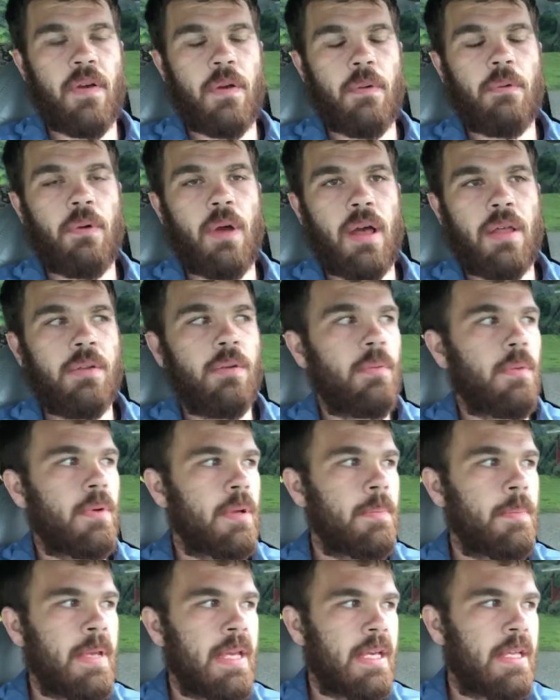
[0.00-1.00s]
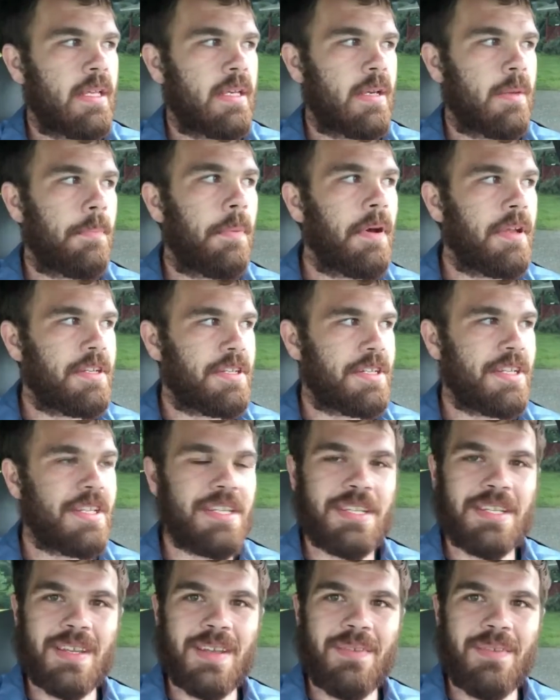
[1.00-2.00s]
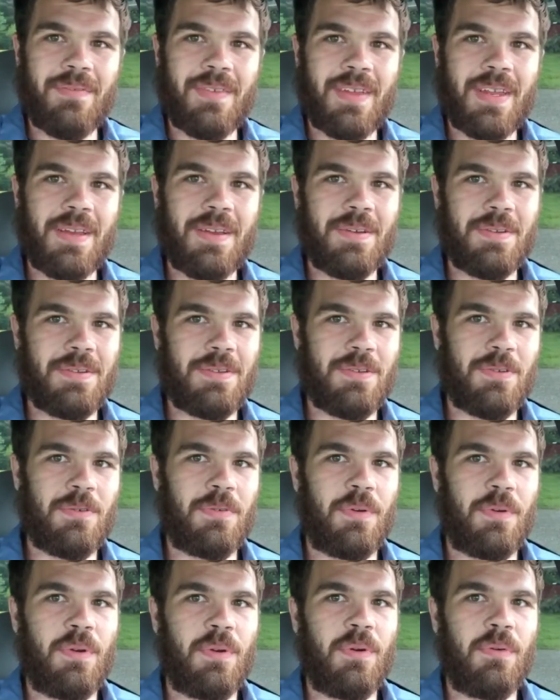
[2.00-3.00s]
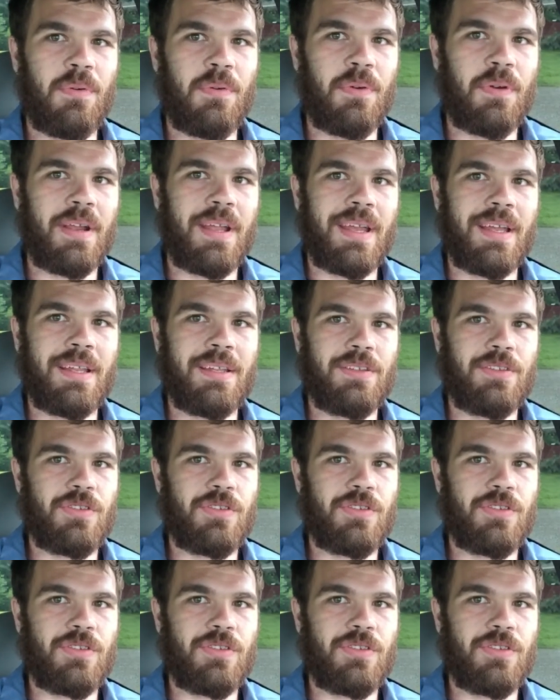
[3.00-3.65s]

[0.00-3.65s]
I don't want to make like a bunch of the same videos over and over again.